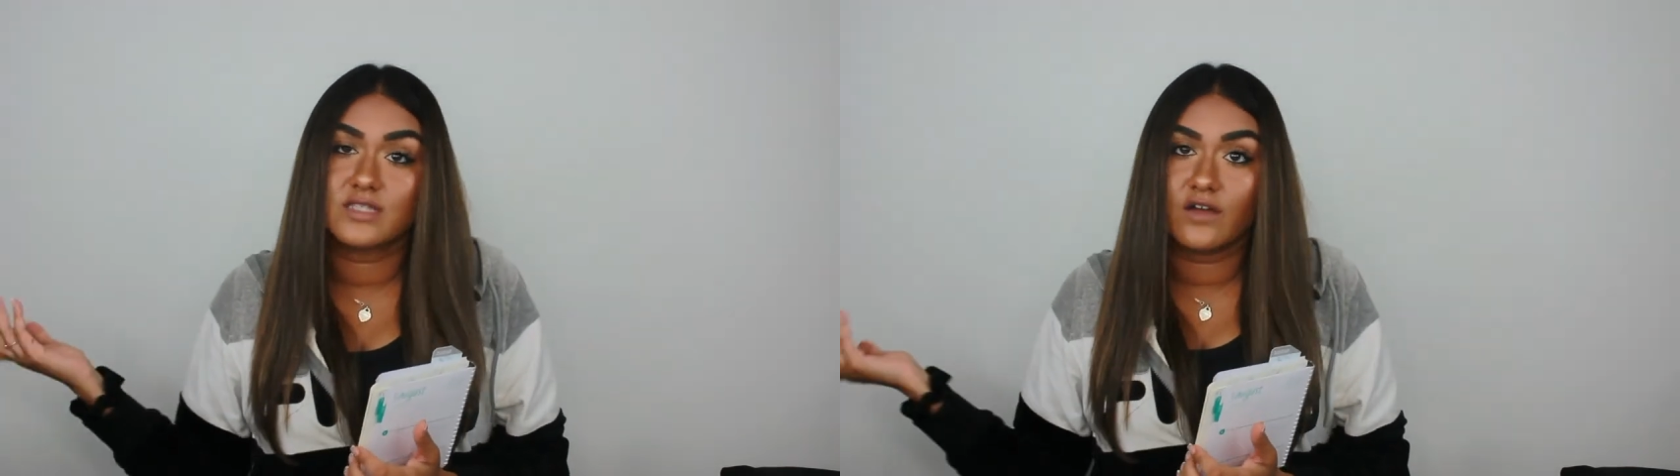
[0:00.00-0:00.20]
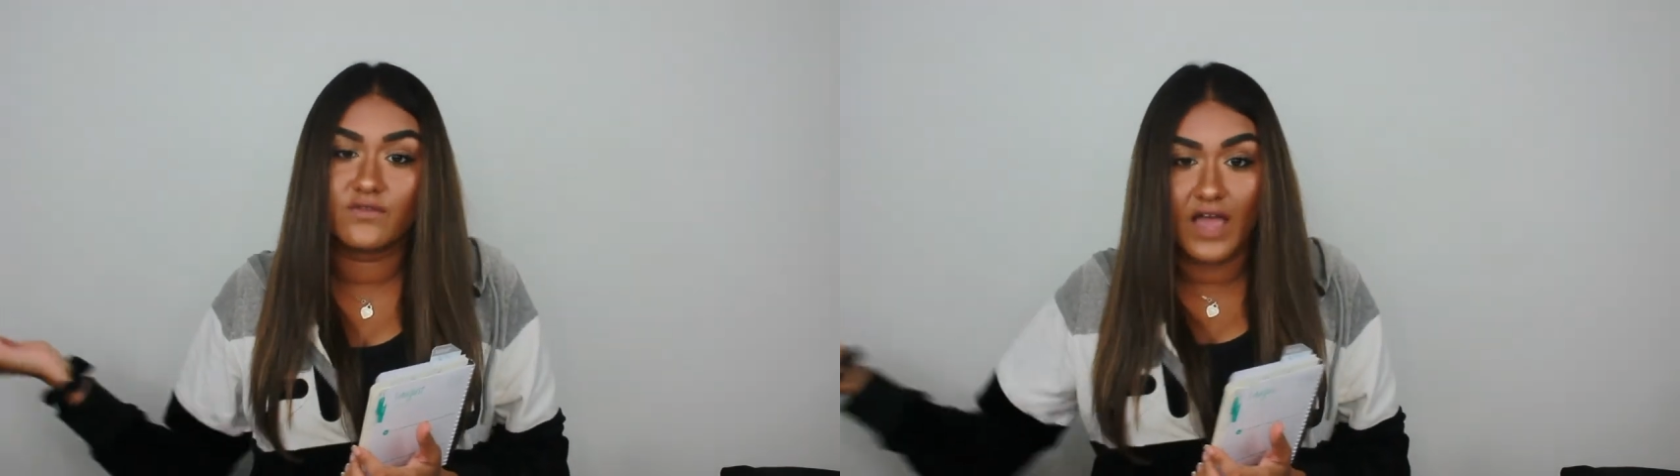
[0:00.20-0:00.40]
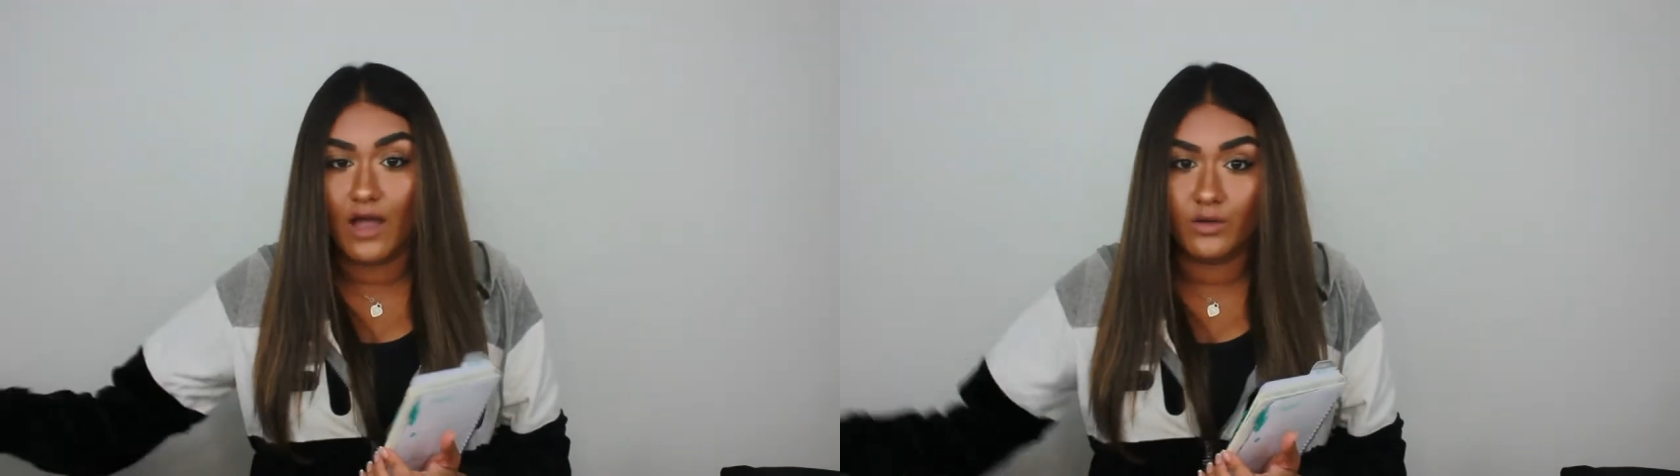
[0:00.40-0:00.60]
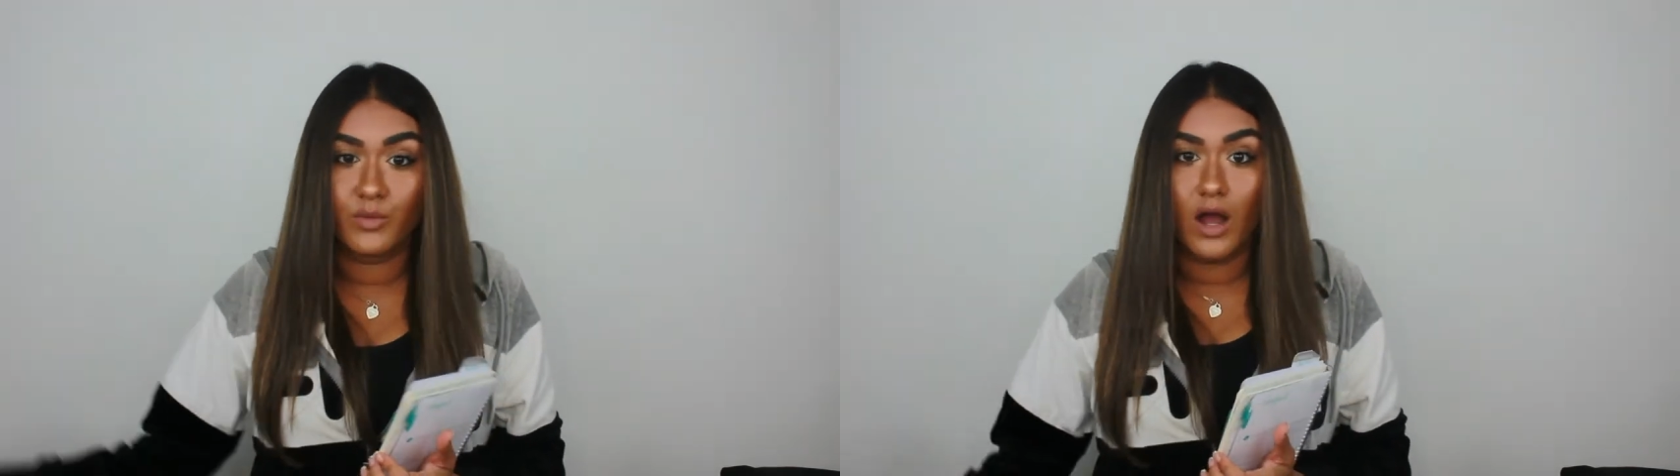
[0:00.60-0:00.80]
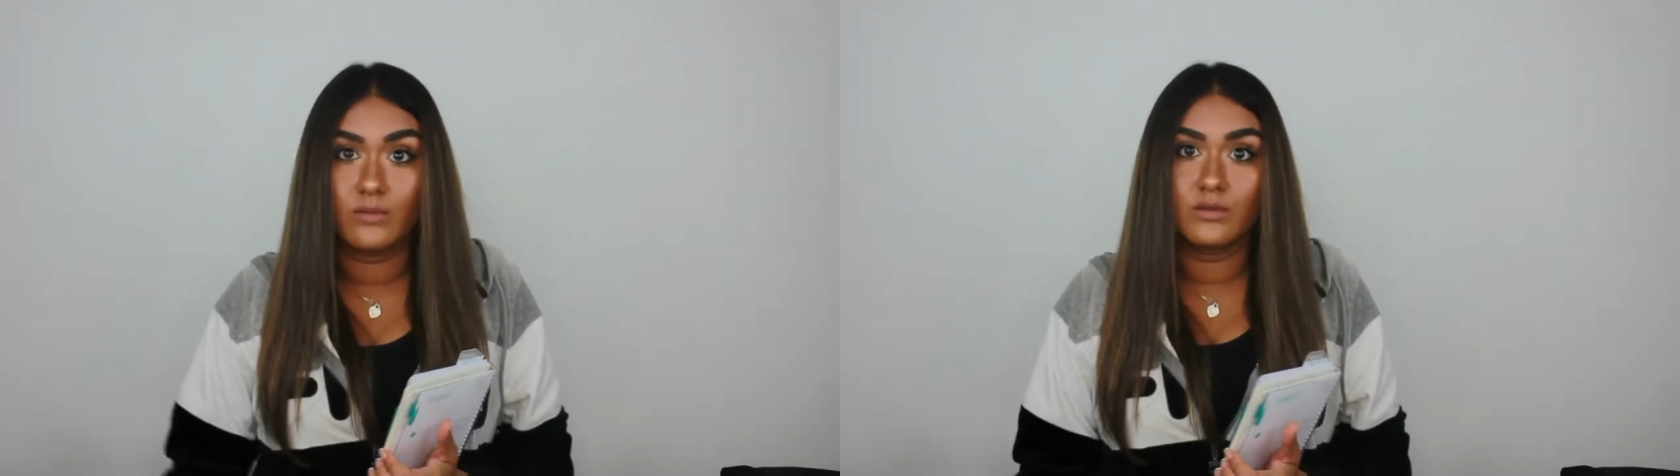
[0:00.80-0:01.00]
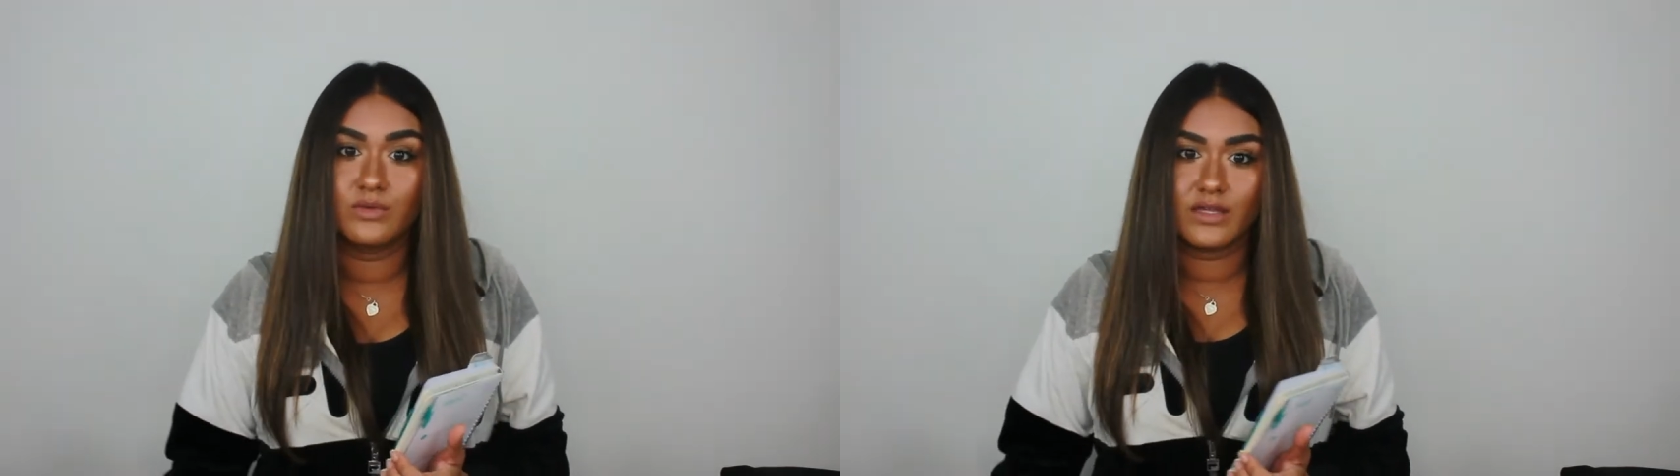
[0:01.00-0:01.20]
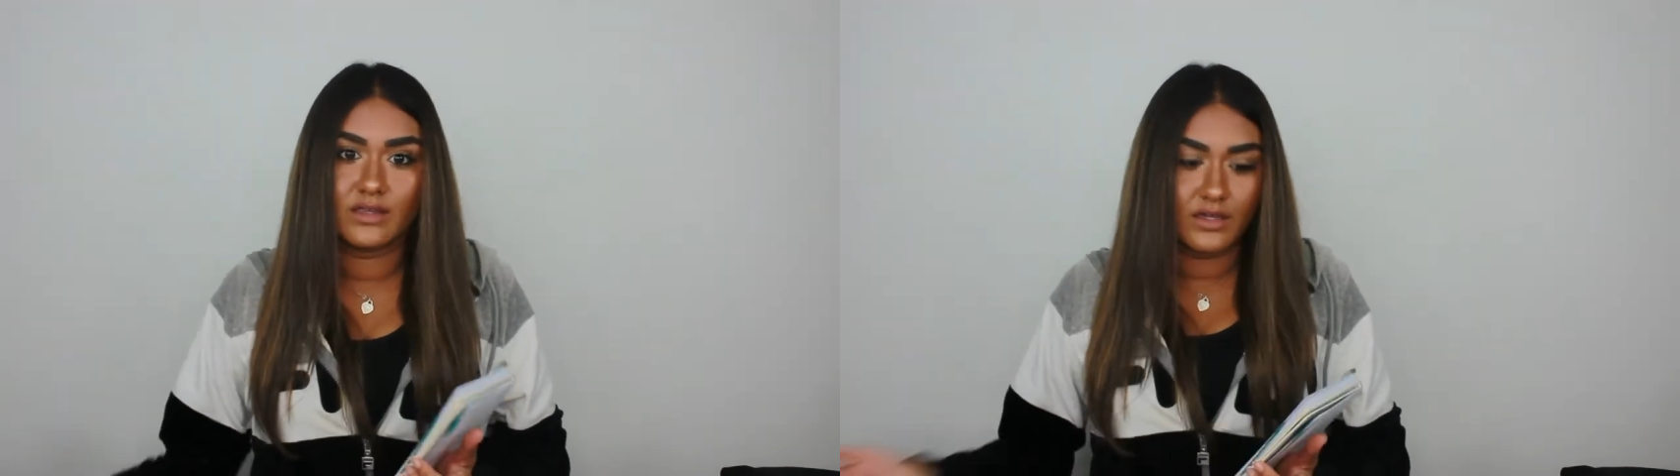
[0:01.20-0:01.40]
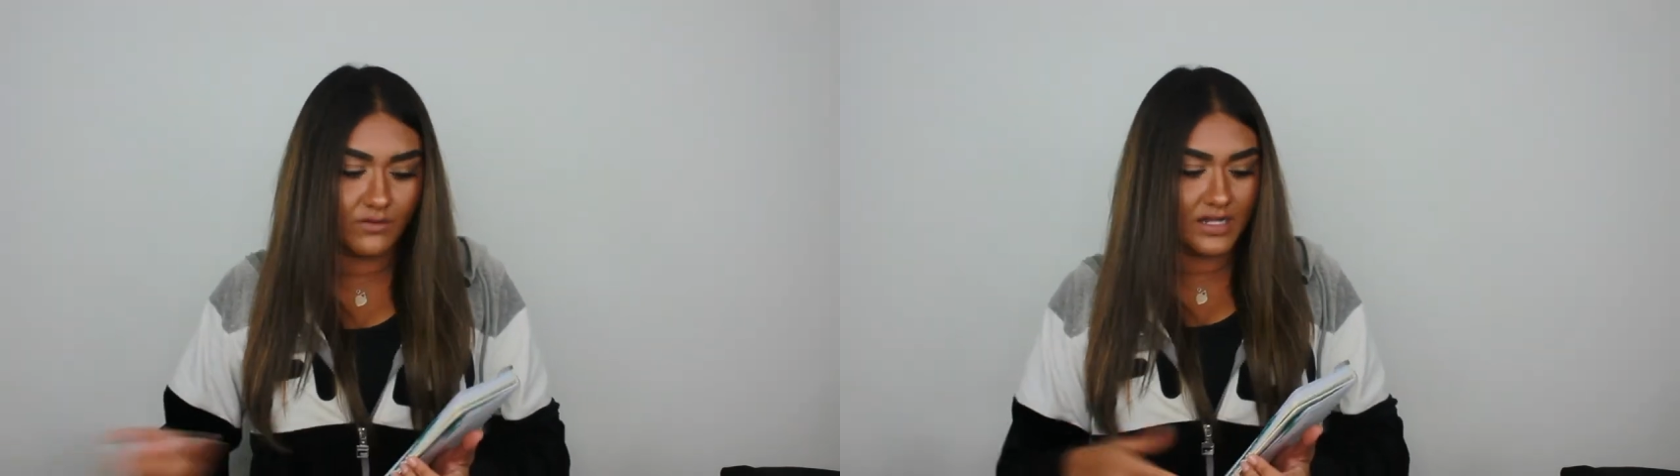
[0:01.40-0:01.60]
stuff that I would probably
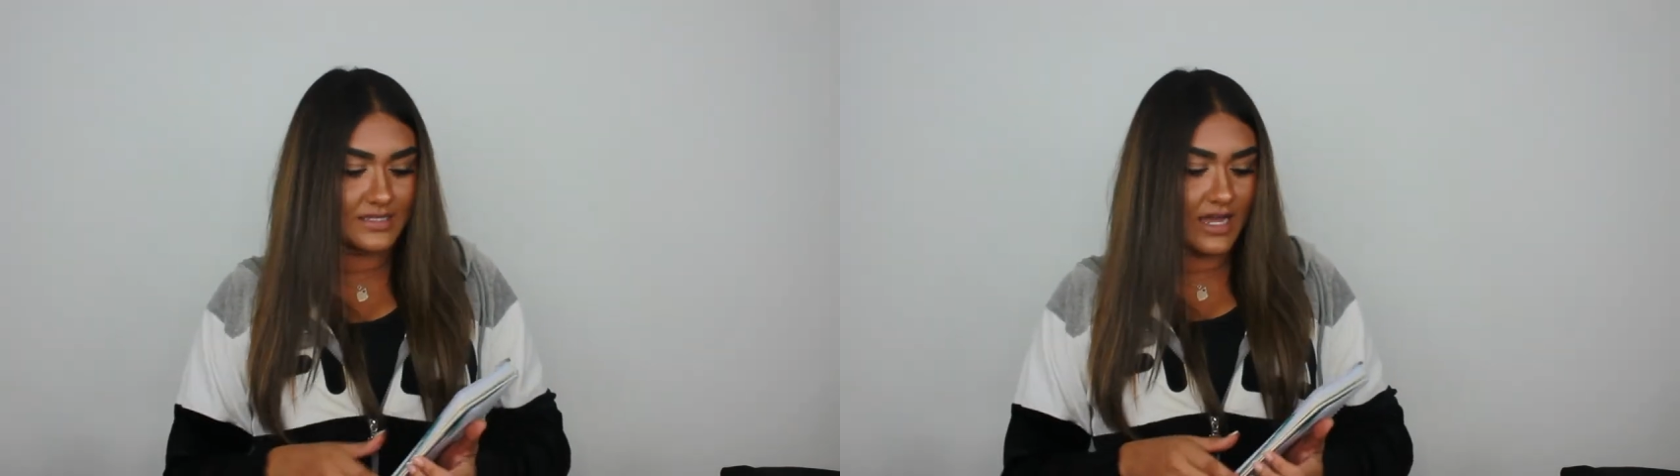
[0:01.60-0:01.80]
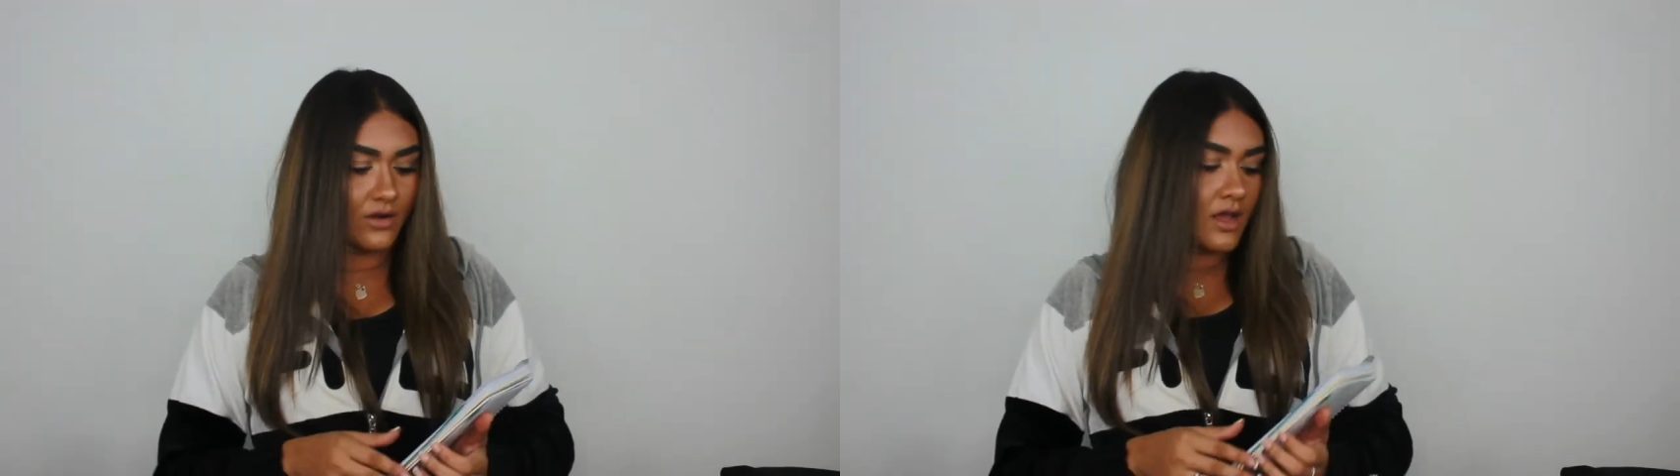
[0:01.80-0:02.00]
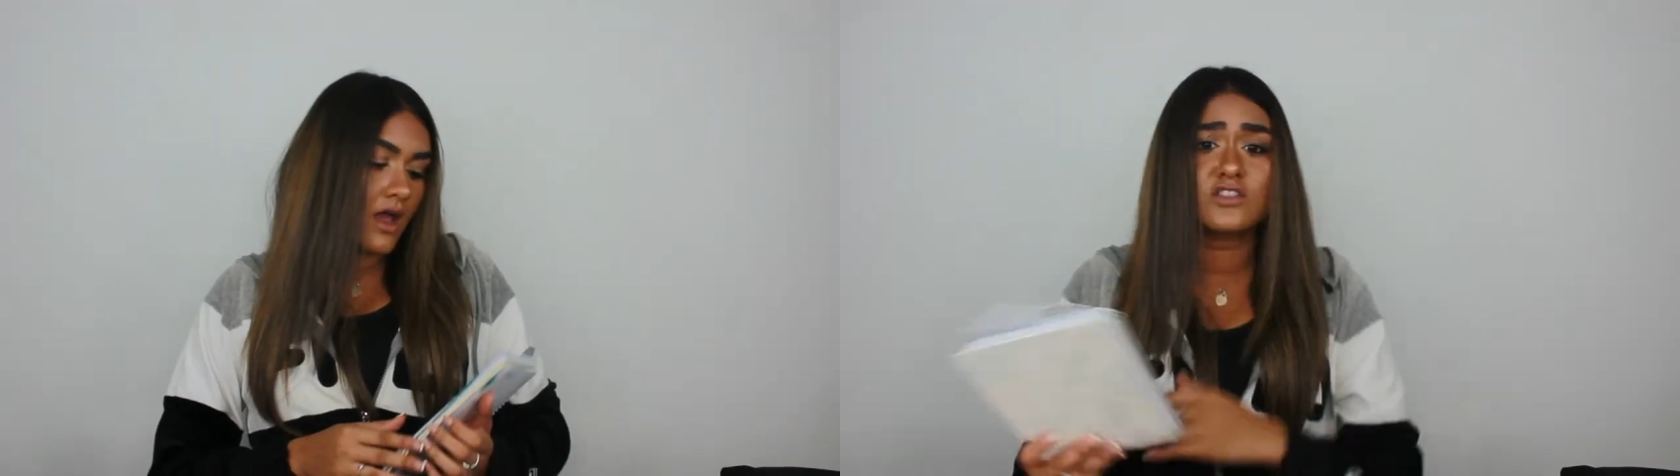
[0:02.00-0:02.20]
like write down.